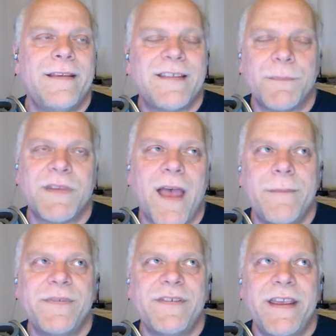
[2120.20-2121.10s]

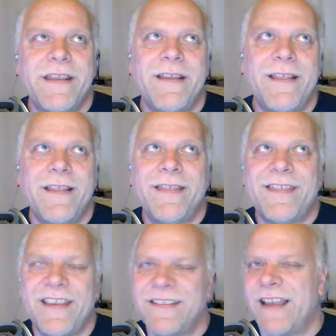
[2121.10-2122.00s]
Sometimes
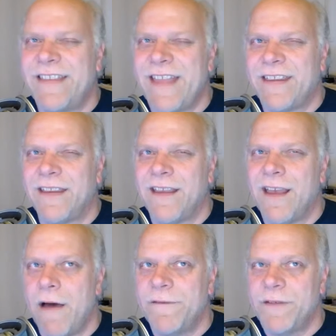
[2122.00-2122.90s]
things like that can
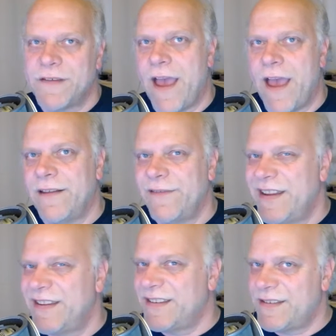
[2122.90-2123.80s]
come off as kind
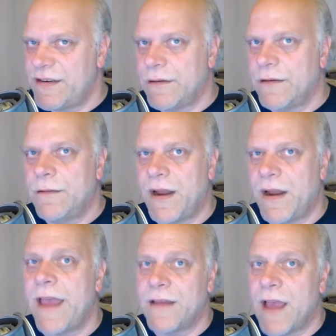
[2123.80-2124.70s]
of insincere,
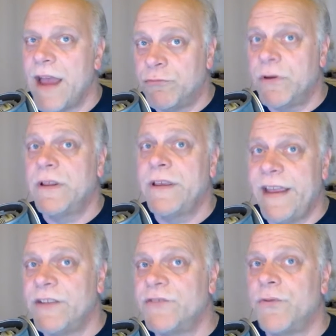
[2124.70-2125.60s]
but I, I
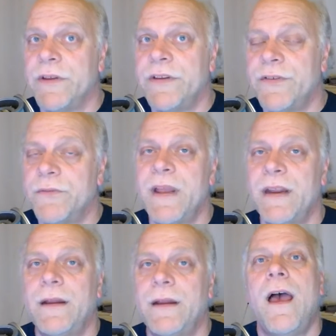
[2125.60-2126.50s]
really and truly do
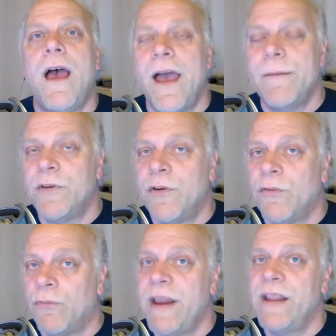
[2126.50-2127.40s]
mean it.
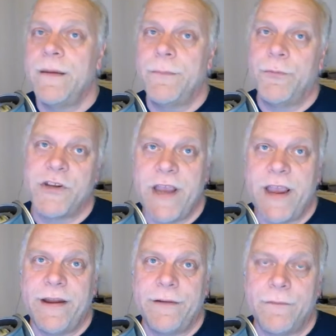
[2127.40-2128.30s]
I'm greatly
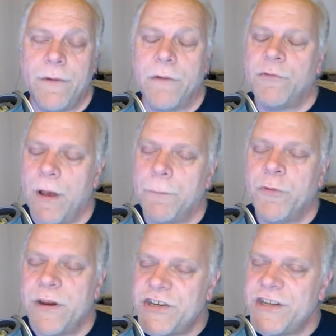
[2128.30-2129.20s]
appreciative,
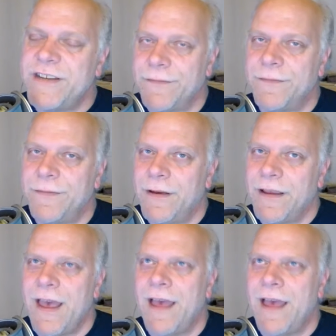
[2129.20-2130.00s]
appreciative